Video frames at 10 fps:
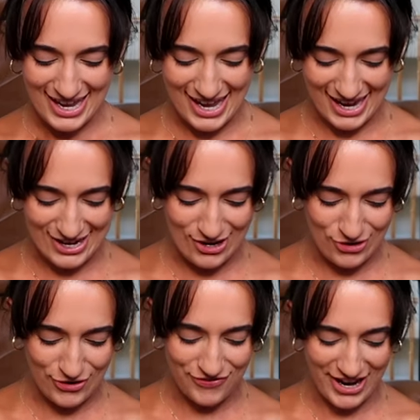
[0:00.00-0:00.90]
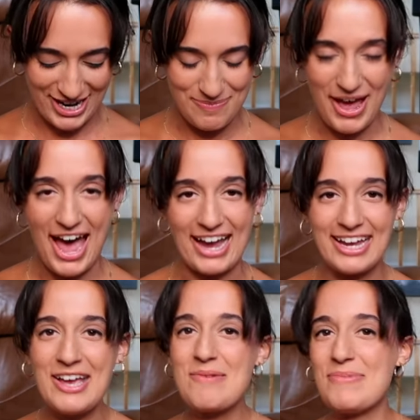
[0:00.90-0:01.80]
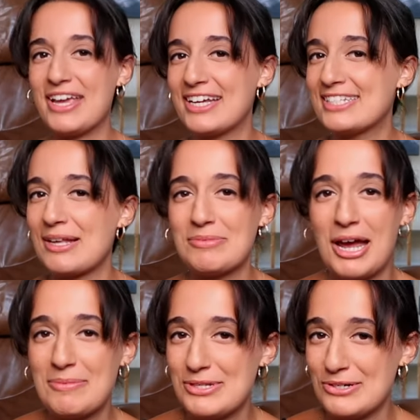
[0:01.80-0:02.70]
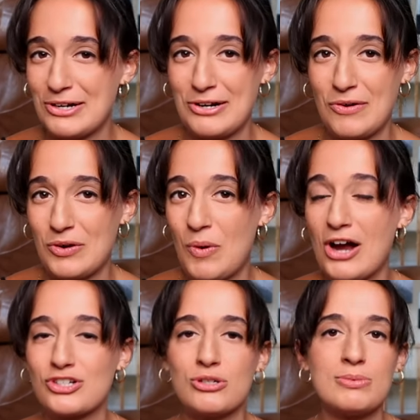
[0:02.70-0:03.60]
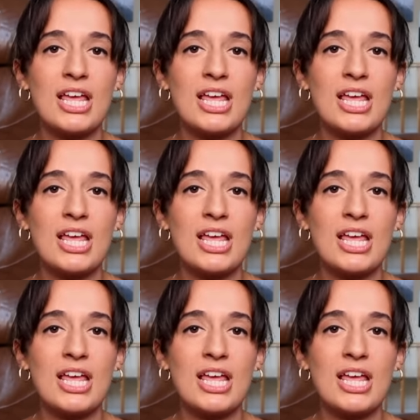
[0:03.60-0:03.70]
in your fanny pack because sometimes you're gonna go to washrooms